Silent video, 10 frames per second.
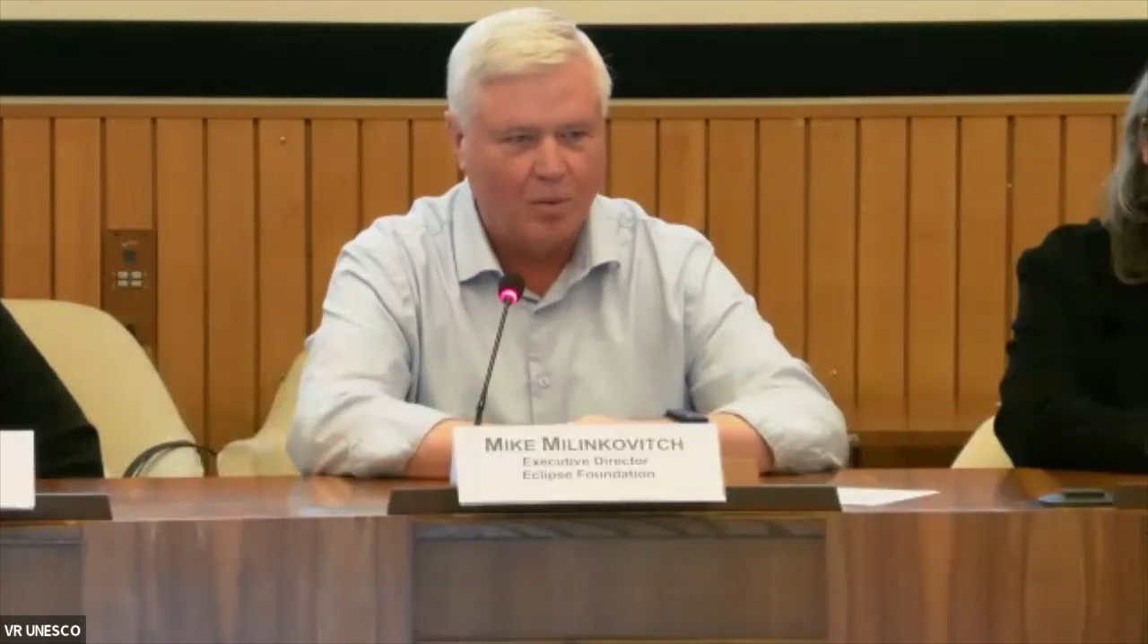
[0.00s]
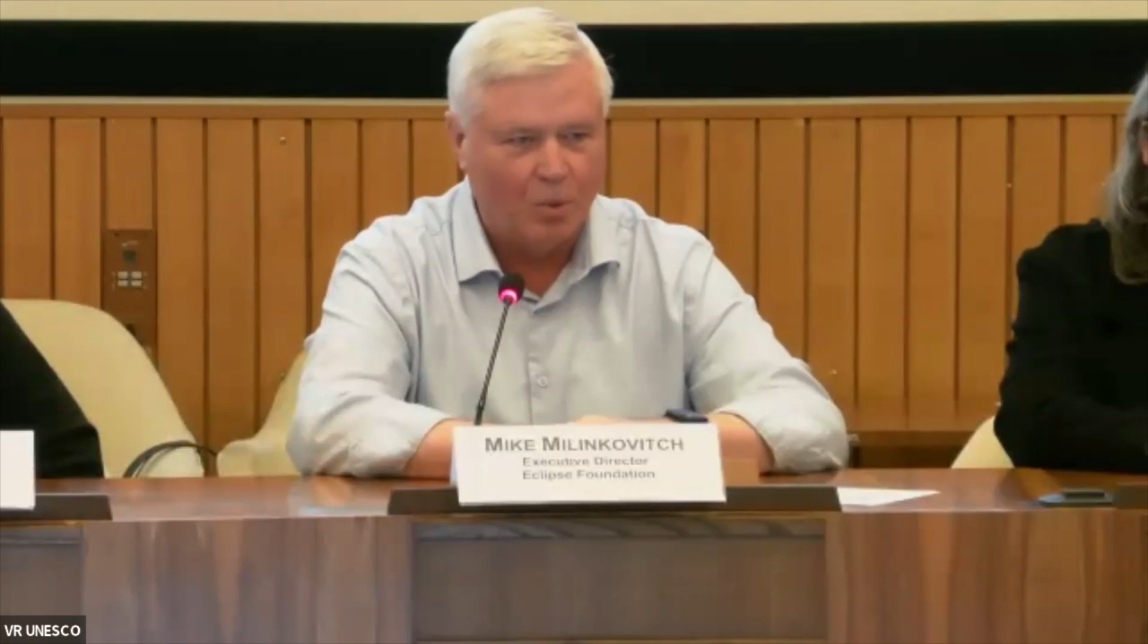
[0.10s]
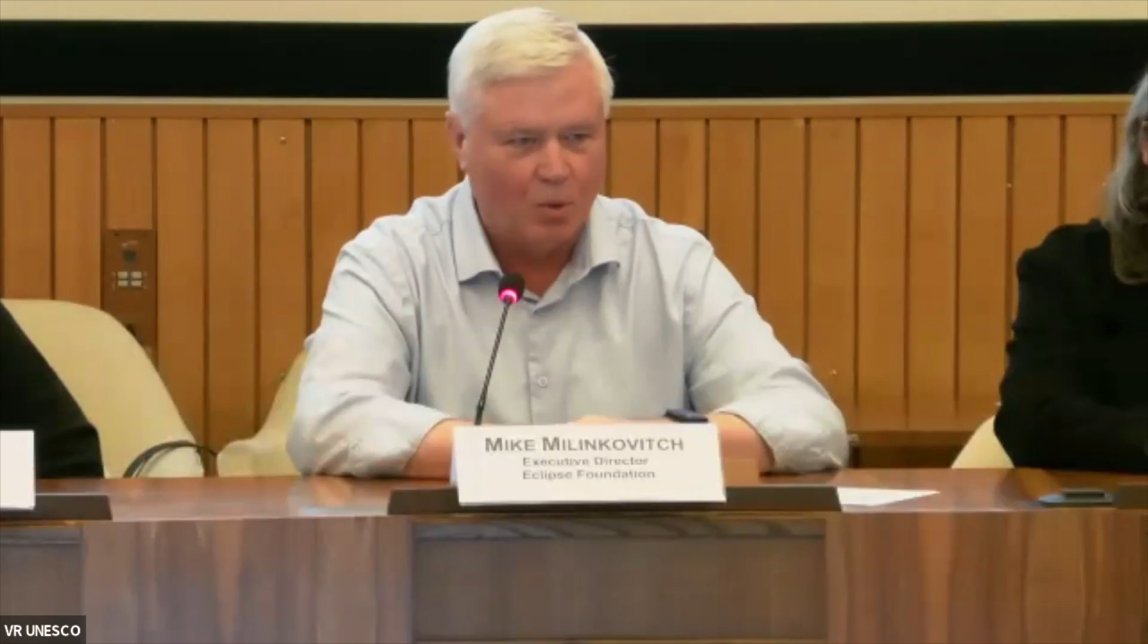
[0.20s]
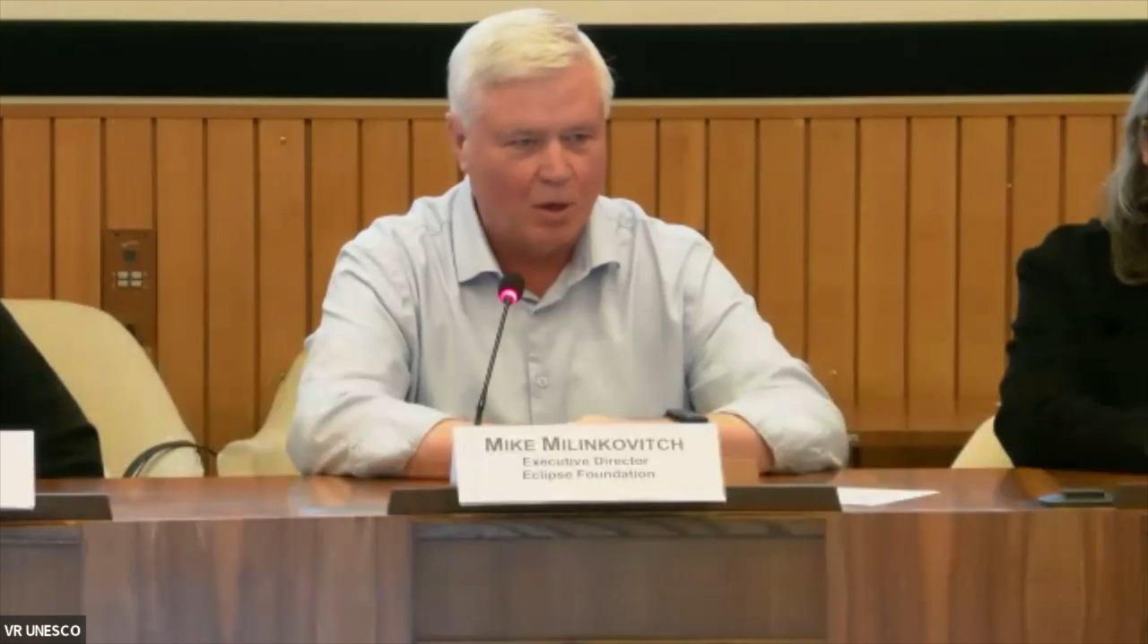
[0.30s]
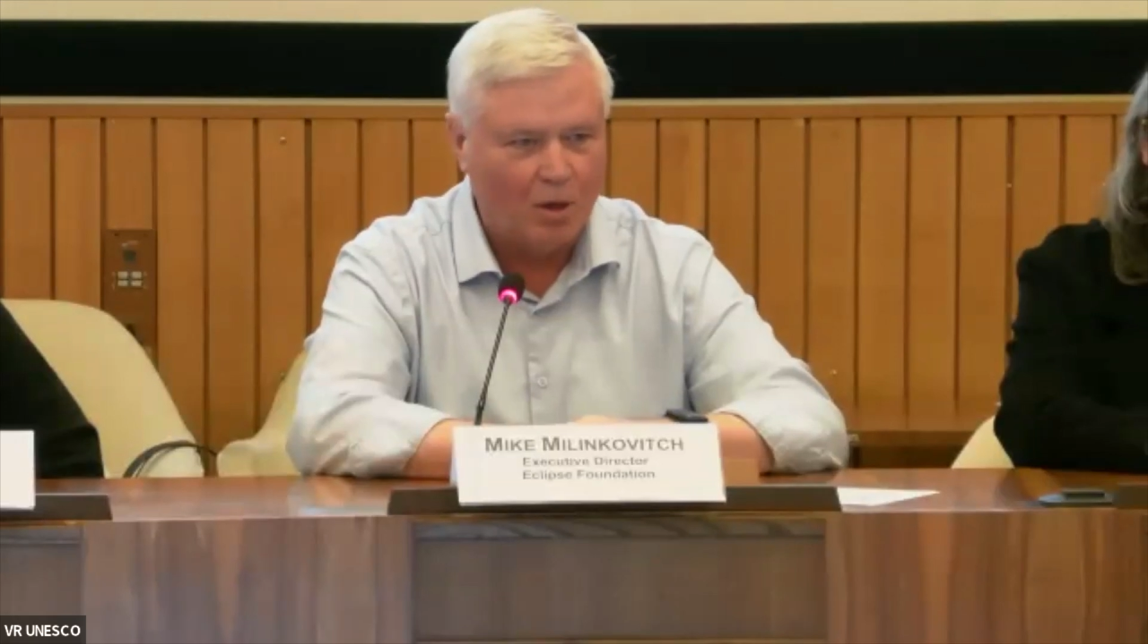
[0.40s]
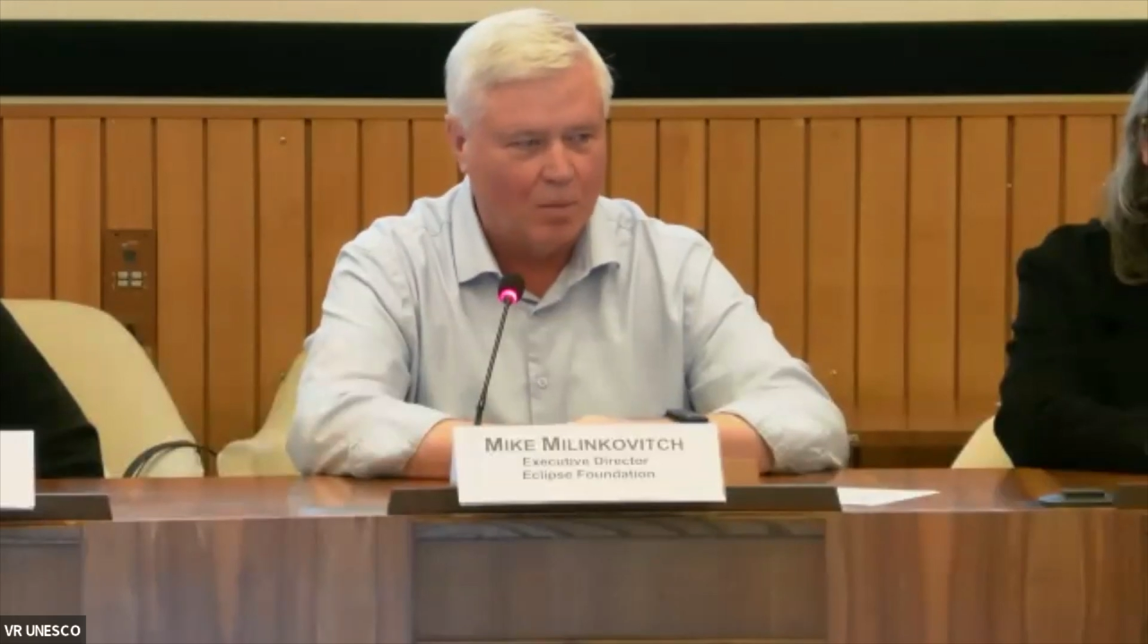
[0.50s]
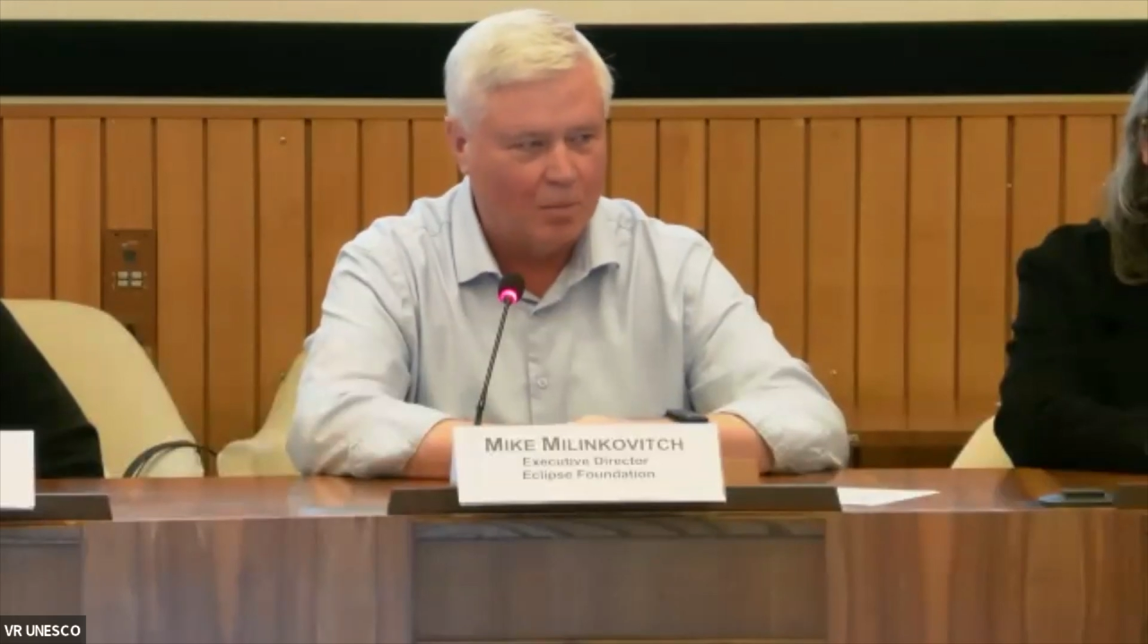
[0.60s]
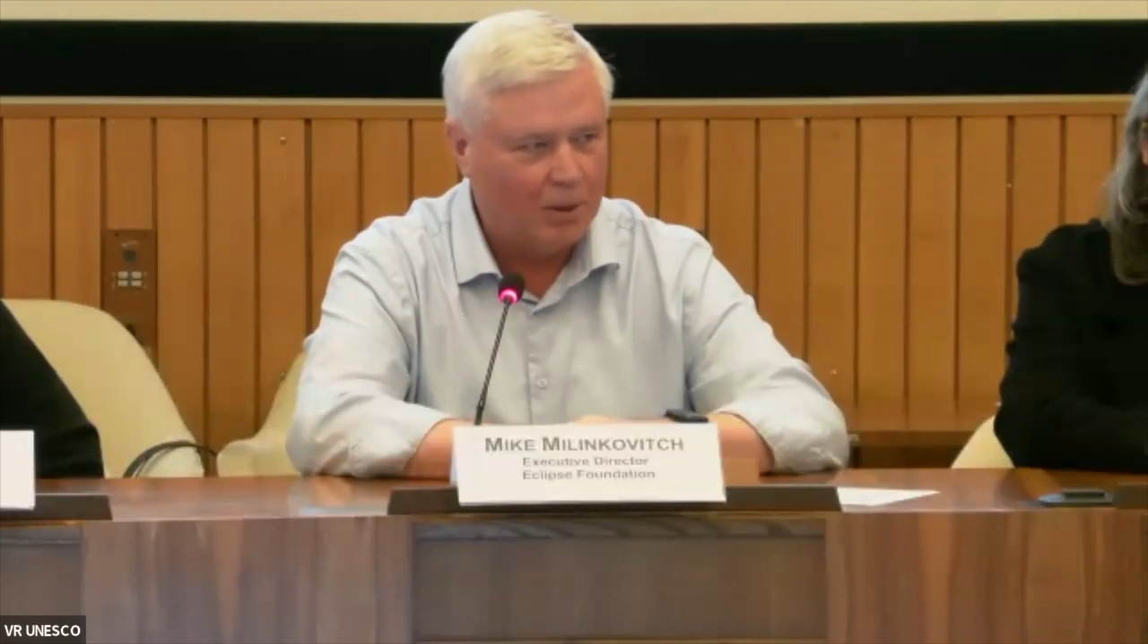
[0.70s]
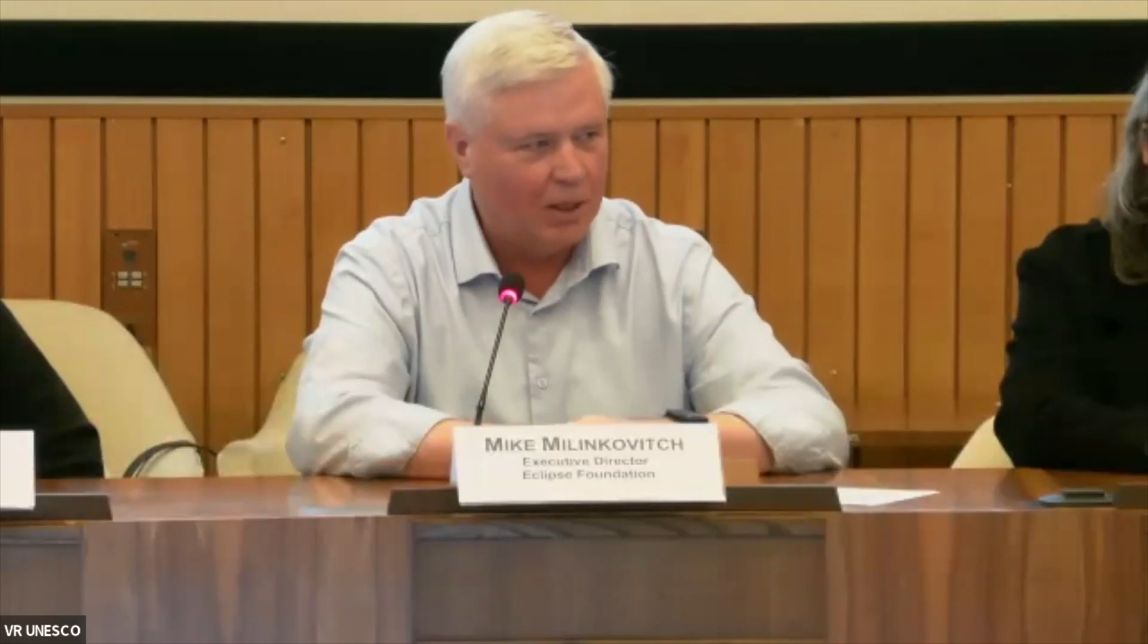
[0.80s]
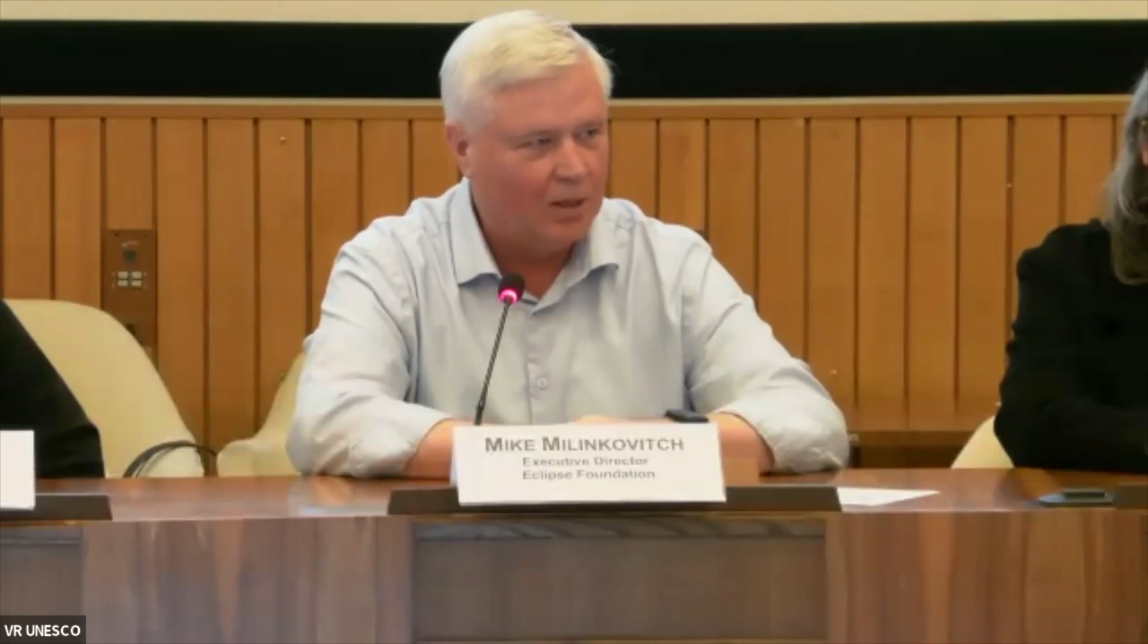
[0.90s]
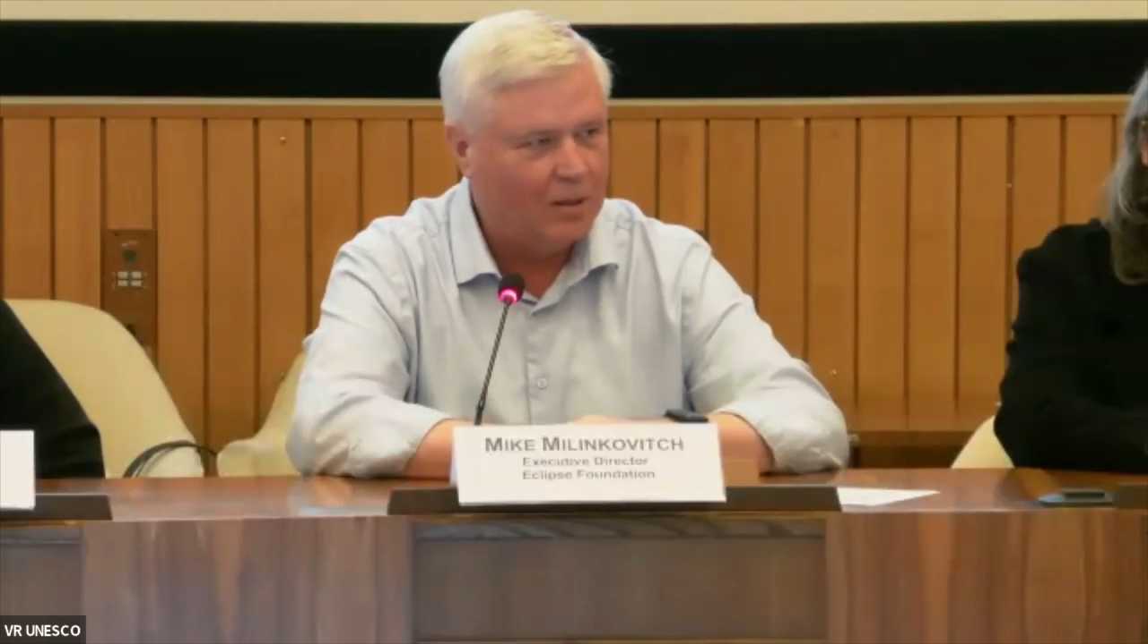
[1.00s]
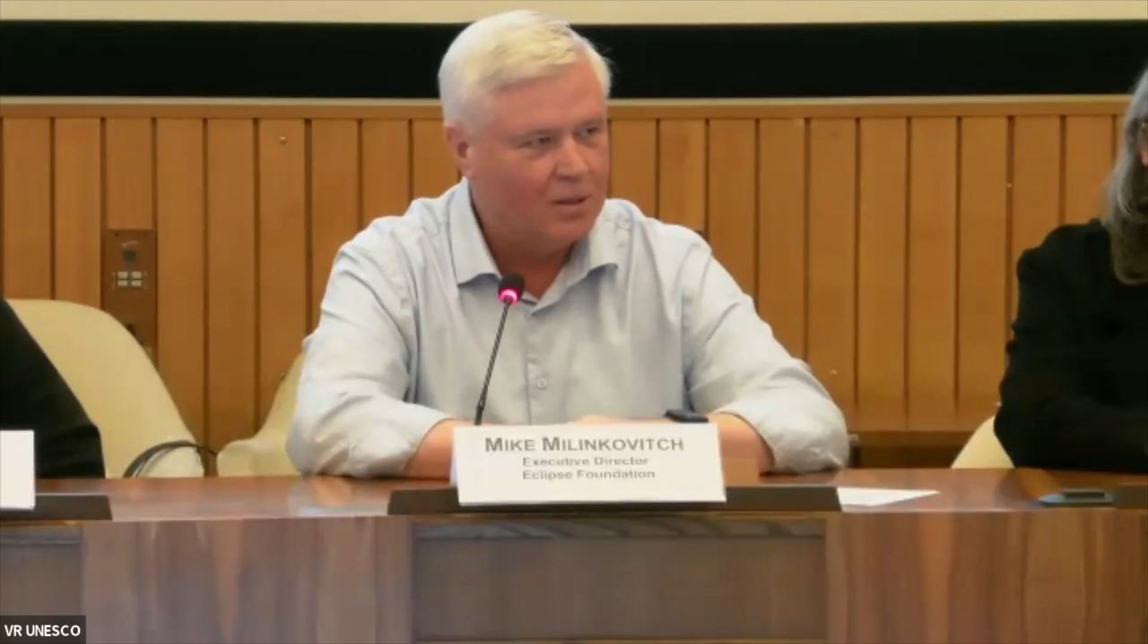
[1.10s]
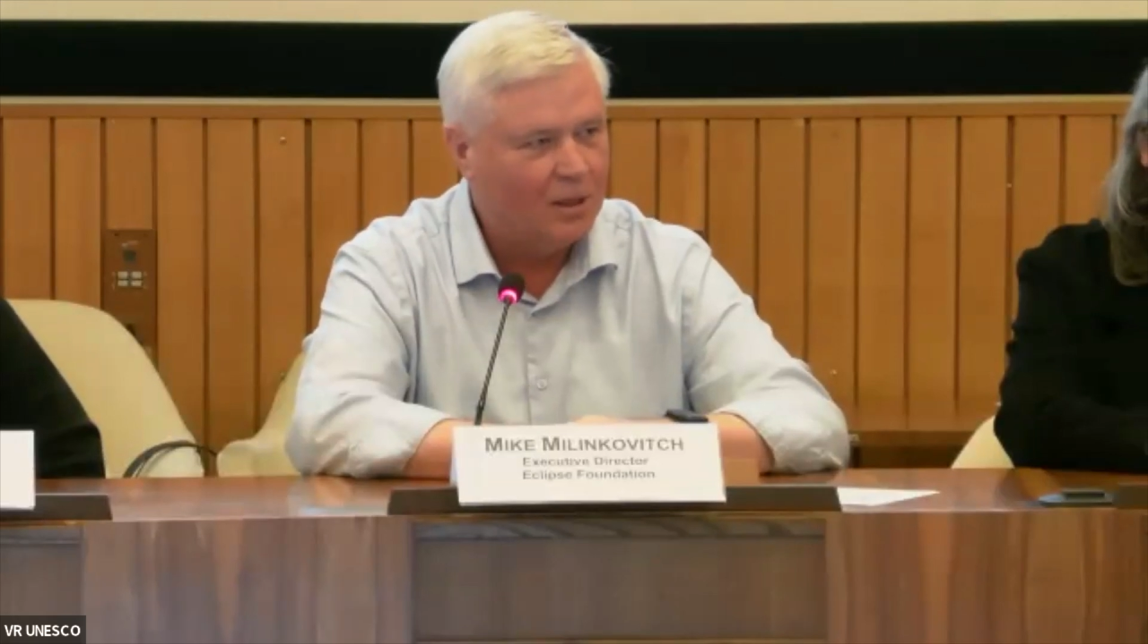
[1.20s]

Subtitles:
more complicated.